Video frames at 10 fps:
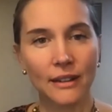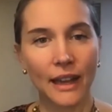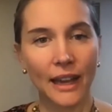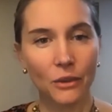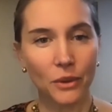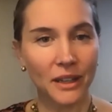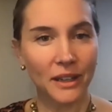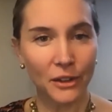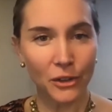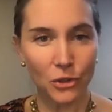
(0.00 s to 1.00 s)
Equity and
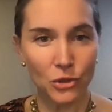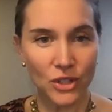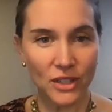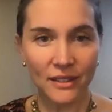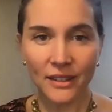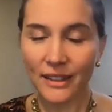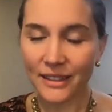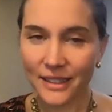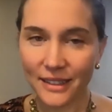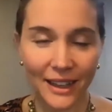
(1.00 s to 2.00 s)
inclusion
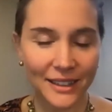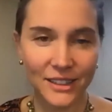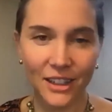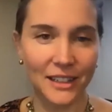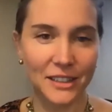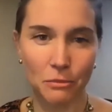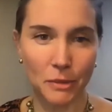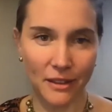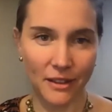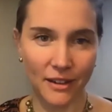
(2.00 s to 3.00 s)
is has got to
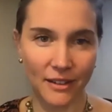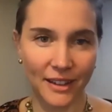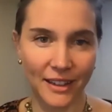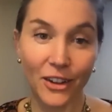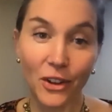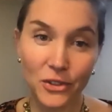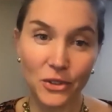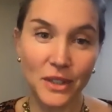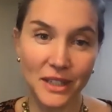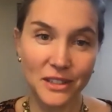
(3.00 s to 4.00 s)
be there and it also
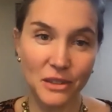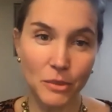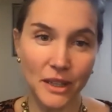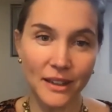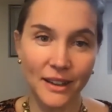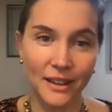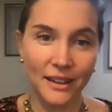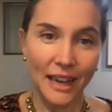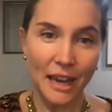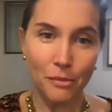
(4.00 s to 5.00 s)
needs to be
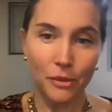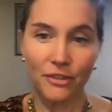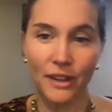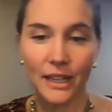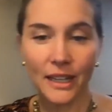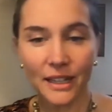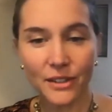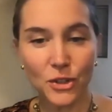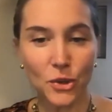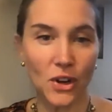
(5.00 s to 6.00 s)
amplified
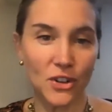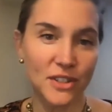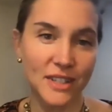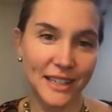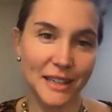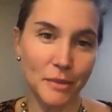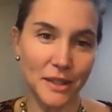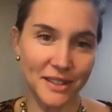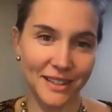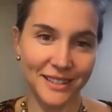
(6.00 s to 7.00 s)
into our city
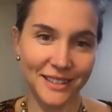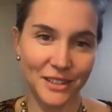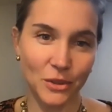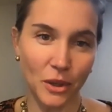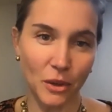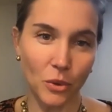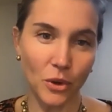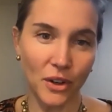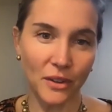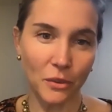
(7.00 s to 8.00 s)
business into our
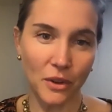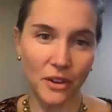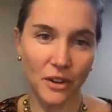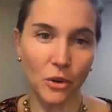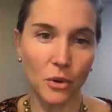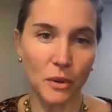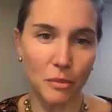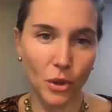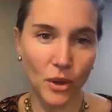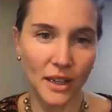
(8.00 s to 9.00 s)
work with our own
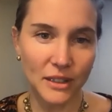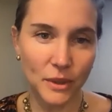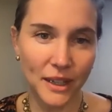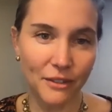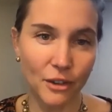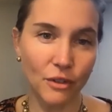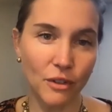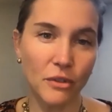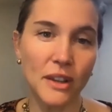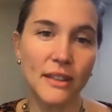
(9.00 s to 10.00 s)
employees. We have over
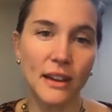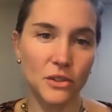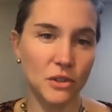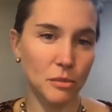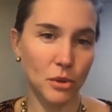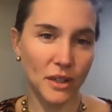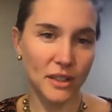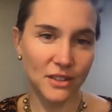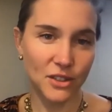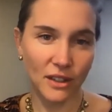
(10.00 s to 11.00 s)
3000 employees
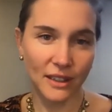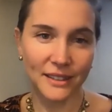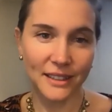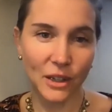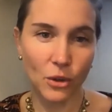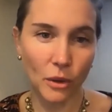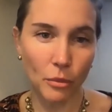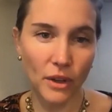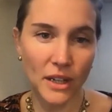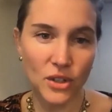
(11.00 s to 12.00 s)
in Salt Lake City
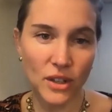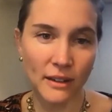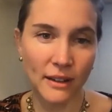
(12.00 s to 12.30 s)
Corporation